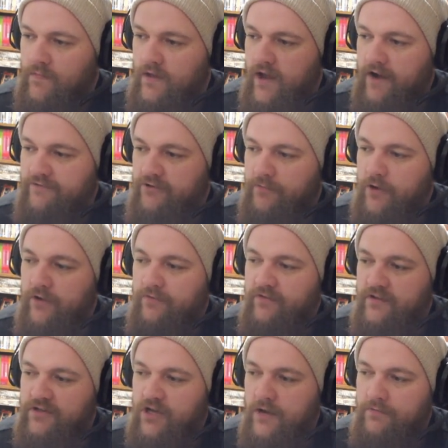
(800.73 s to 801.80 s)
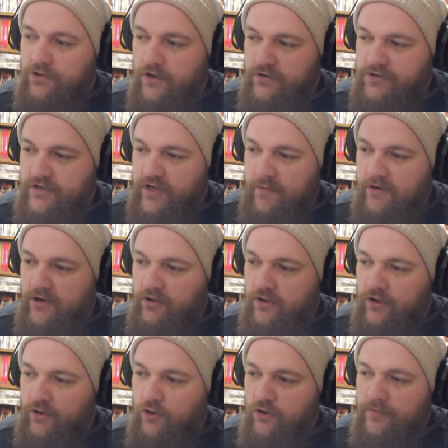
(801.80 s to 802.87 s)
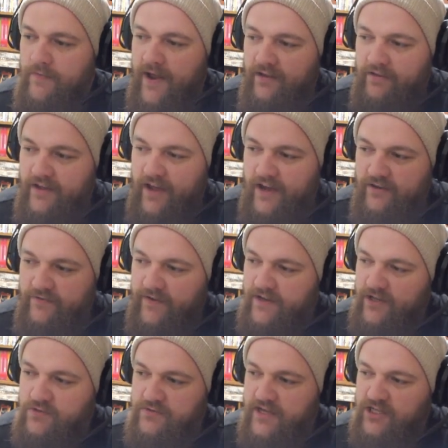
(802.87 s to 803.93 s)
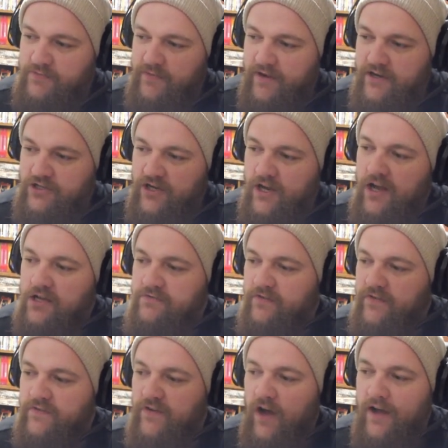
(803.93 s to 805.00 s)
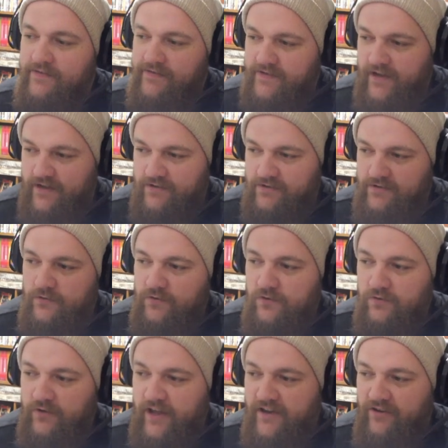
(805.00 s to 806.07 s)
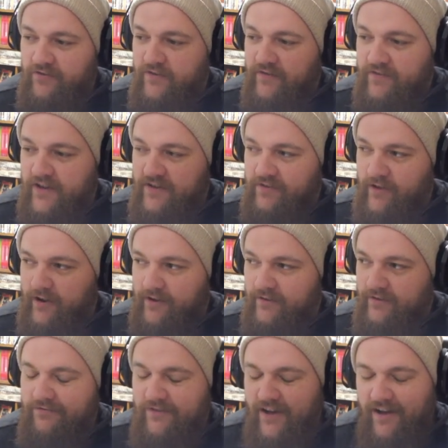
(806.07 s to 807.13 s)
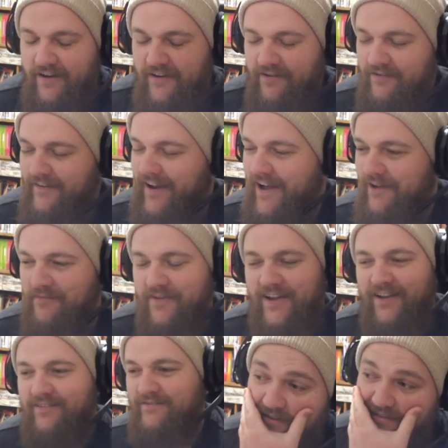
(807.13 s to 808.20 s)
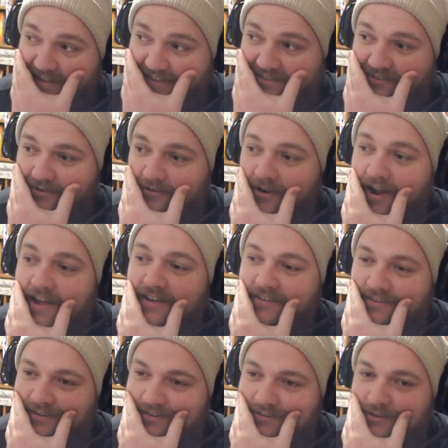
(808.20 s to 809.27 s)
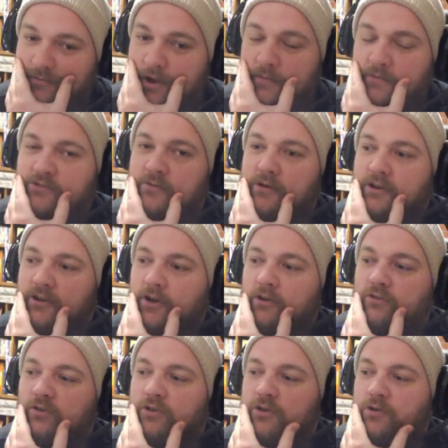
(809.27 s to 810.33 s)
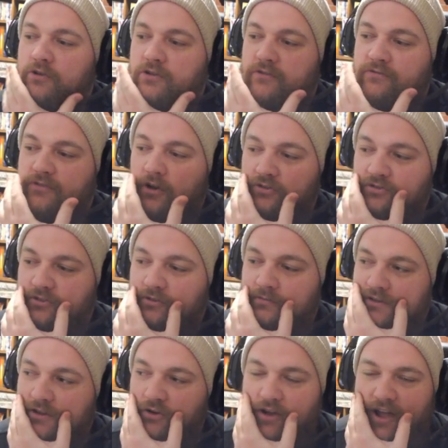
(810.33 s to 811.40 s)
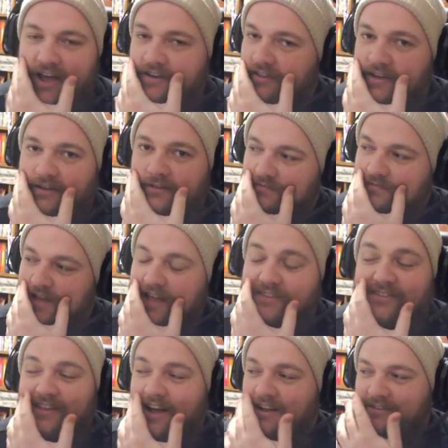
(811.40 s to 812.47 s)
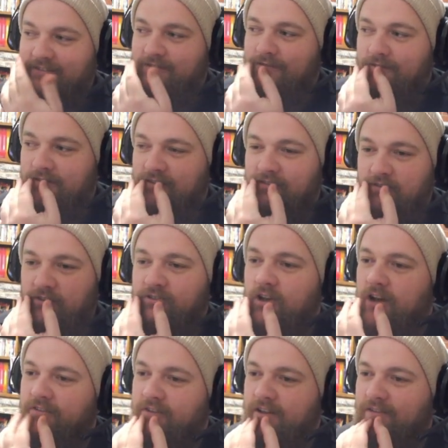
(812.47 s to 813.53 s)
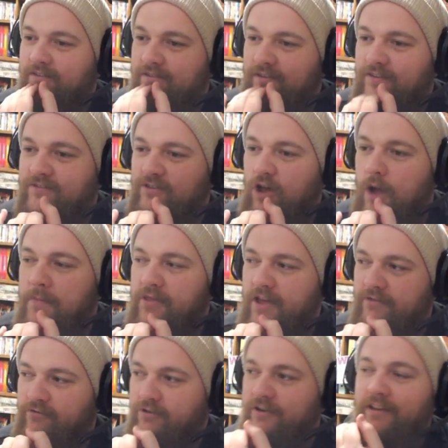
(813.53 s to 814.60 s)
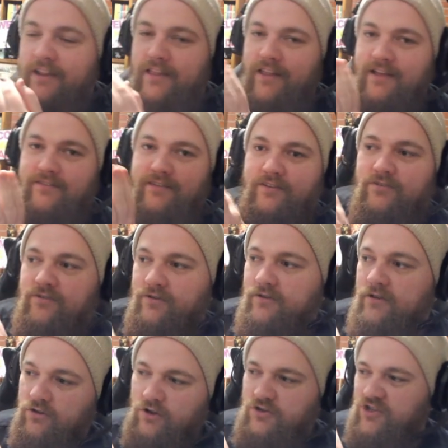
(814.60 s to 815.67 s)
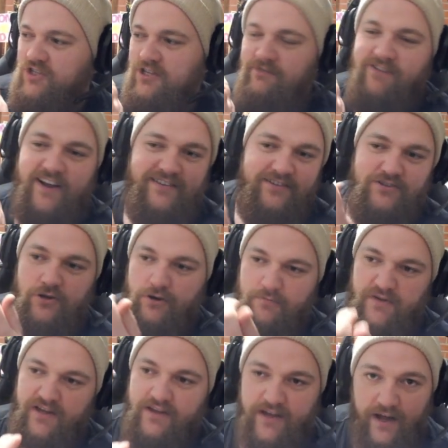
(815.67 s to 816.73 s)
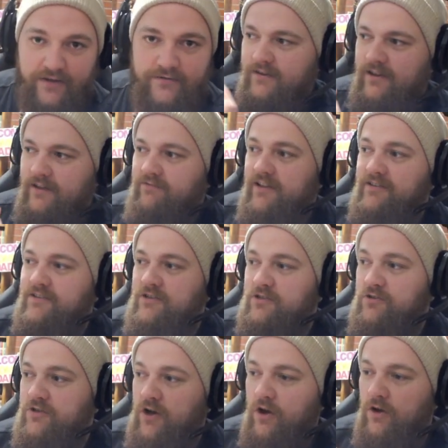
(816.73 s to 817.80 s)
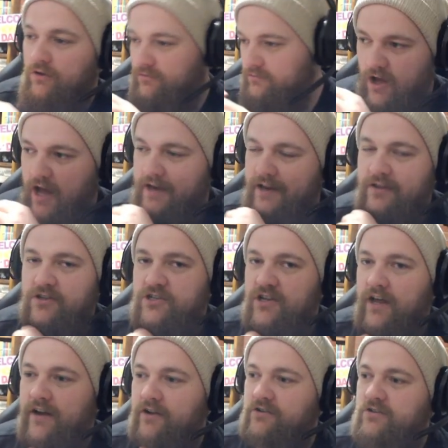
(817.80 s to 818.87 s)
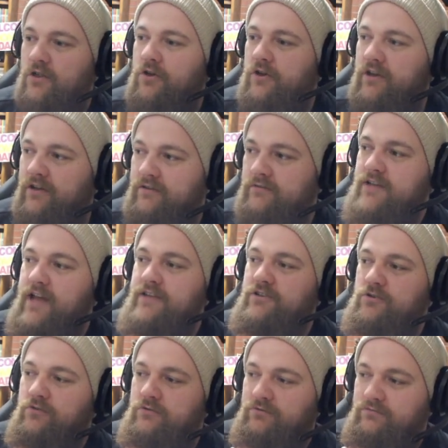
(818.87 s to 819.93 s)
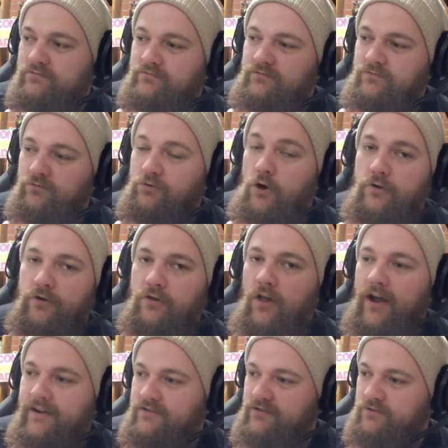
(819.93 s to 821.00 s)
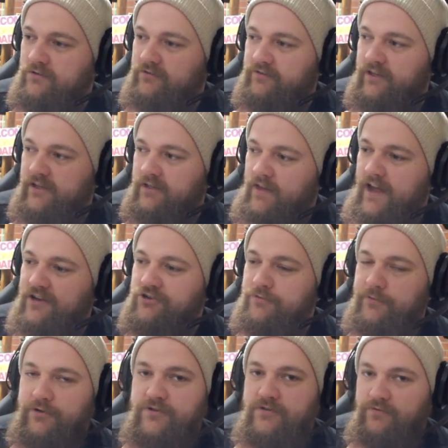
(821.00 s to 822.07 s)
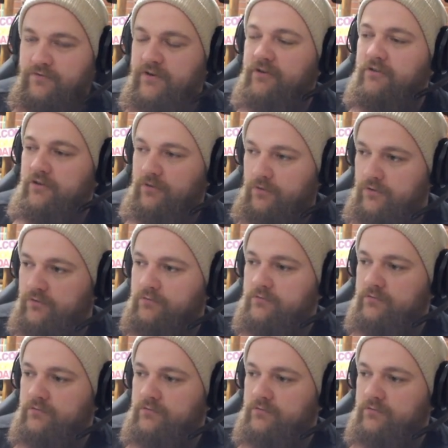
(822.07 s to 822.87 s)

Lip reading: After a perfectly timed dodge, Camo Cloak automatically activates without spending charge for 5 seconds. Cooldown is 15 seconds. Far out, man. That's crazy. So the moment someone goes on you and you've dodged them, you're out of there. That's nuts. This guy's like, this sniper, they've really lent into, not just the fact he's got a big gun, they've lent into the whole hiding in the shadows, lurking, tactical, rogue-like sort of attributes. Really cool.